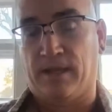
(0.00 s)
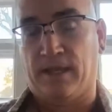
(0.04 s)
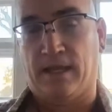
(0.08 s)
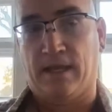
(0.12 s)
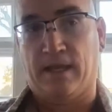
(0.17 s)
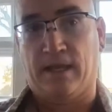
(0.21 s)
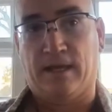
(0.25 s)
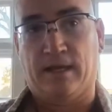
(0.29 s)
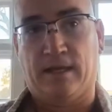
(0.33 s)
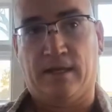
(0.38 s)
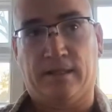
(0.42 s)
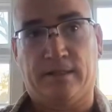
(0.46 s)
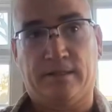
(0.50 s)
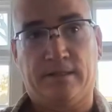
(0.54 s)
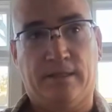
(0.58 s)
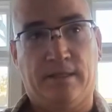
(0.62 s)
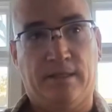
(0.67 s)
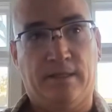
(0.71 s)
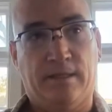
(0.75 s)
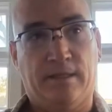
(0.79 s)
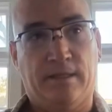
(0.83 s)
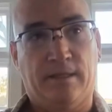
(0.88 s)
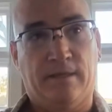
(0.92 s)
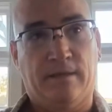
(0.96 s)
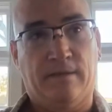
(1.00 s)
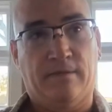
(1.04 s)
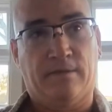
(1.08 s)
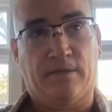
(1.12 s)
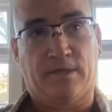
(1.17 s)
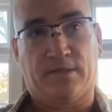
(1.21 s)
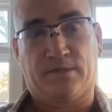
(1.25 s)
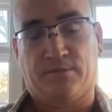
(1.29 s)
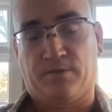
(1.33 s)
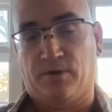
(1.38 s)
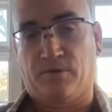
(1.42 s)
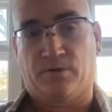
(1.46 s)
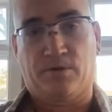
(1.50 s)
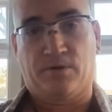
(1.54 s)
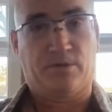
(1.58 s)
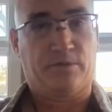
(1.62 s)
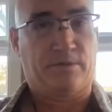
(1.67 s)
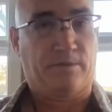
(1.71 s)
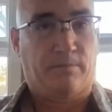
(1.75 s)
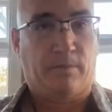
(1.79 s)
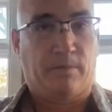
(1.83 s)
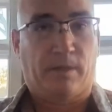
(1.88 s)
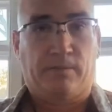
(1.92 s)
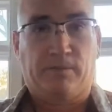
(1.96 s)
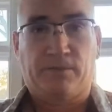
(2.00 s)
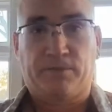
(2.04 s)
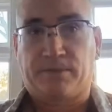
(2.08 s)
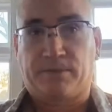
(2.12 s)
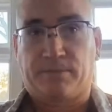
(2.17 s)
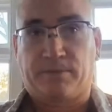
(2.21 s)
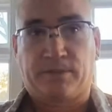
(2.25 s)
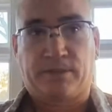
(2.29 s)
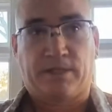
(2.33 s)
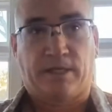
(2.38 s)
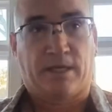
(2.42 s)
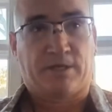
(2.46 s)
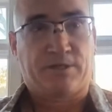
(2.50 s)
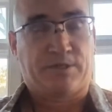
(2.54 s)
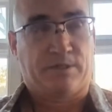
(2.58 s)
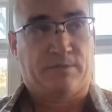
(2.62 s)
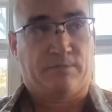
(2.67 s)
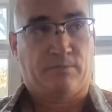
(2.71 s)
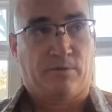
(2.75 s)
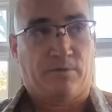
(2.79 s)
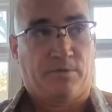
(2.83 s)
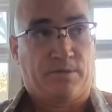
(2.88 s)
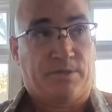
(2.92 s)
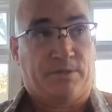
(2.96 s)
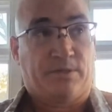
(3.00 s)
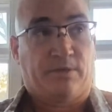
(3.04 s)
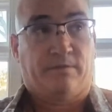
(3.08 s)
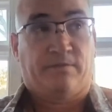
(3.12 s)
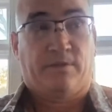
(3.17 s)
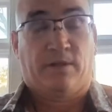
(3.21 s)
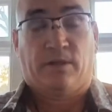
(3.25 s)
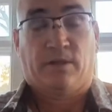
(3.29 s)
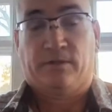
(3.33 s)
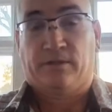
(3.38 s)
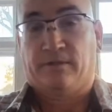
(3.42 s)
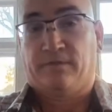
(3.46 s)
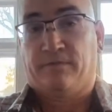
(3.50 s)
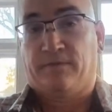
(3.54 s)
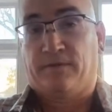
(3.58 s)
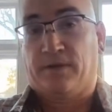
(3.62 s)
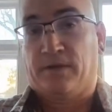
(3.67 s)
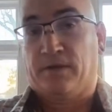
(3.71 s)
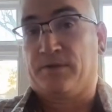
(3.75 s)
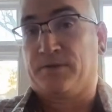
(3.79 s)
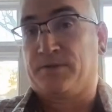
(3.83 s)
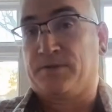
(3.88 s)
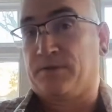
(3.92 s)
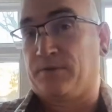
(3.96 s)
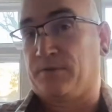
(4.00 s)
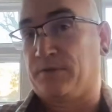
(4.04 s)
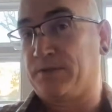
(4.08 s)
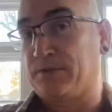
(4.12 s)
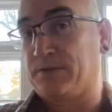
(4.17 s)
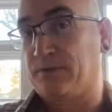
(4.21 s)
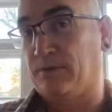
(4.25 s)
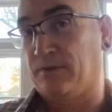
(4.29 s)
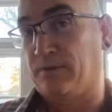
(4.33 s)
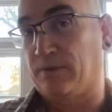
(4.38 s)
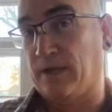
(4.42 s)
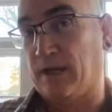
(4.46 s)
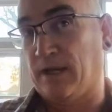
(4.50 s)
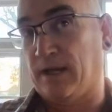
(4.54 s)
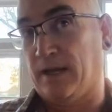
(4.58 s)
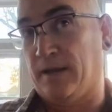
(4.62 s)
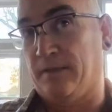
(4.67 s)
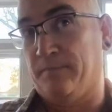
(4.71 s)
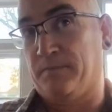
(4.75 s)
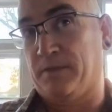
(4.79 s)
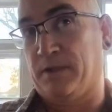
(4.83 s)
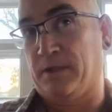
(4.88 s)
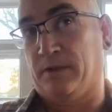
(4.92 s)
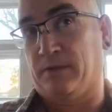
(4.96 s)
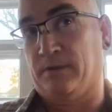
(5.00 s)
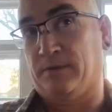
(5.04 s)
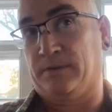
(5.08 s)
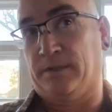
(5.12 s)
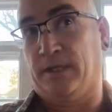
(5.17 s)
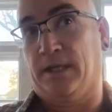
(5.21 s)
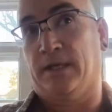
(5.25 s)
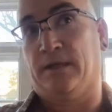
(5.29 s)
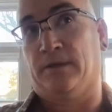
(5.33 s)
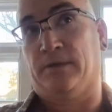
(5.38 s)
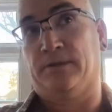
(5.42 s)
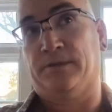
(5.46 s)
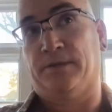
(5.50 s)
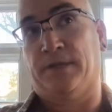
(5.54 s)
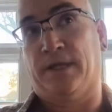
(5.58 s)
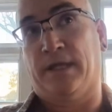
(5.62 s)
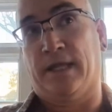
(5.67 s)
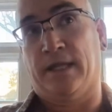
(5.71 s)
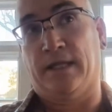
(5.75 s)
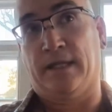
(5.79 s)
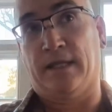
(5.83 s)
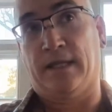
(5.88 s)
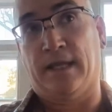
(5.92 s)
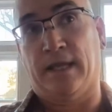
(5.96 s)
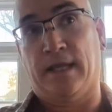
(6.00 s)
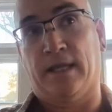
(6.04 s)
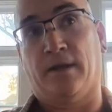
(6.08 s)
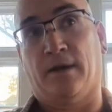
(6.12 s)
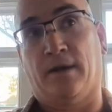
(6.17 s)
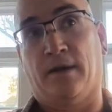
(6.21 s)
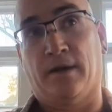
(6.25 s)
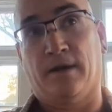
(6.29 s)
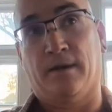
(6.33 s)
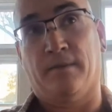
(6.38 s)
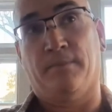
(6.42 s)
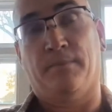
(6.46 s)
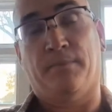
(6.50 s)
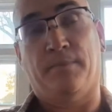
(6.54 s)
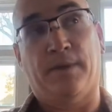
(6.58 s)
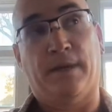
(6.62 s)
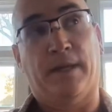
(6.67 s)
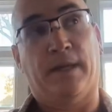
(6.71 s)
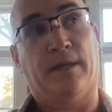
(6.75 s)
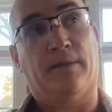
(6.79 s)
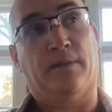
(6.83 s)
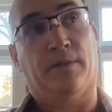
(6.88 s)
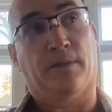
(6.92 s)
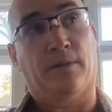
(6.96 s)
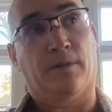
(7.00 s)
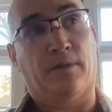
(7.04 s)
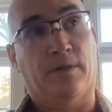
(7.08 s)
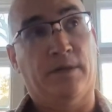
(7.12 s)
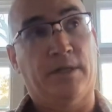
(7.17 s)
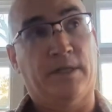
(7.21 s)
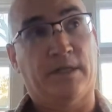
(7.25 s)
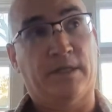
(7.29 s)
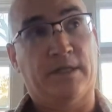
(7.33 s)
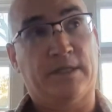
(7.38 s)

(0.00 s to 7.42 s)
and because we were using bubbles of protection, but we still fell in the fear. So we still got, you know, nailed. And then our big learning